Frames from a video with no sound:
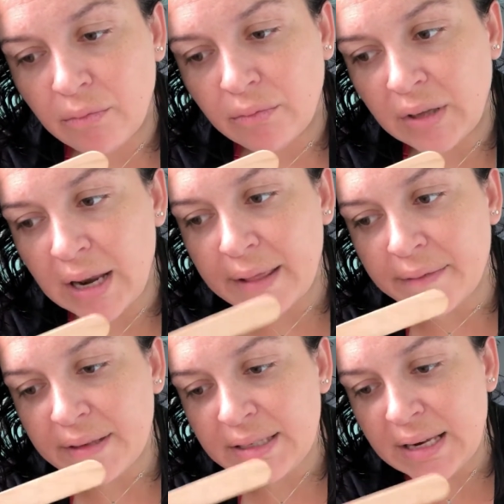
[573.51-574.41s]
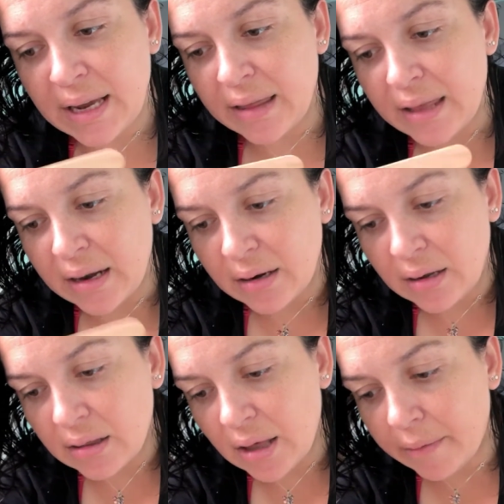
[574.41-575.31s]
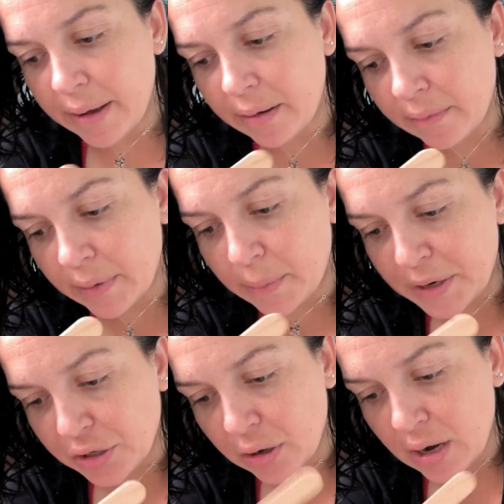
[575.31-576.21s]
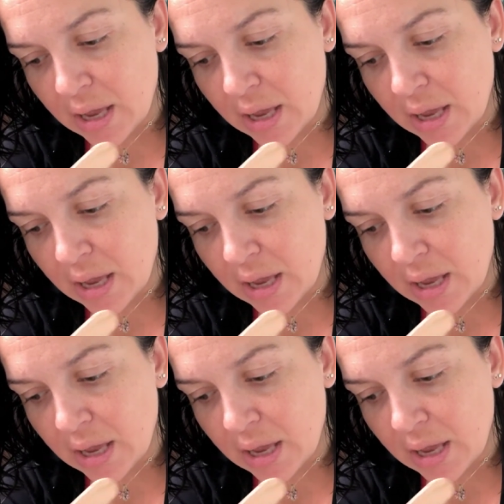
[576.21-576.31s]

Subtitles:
the length of the stick, and then that way you can measure.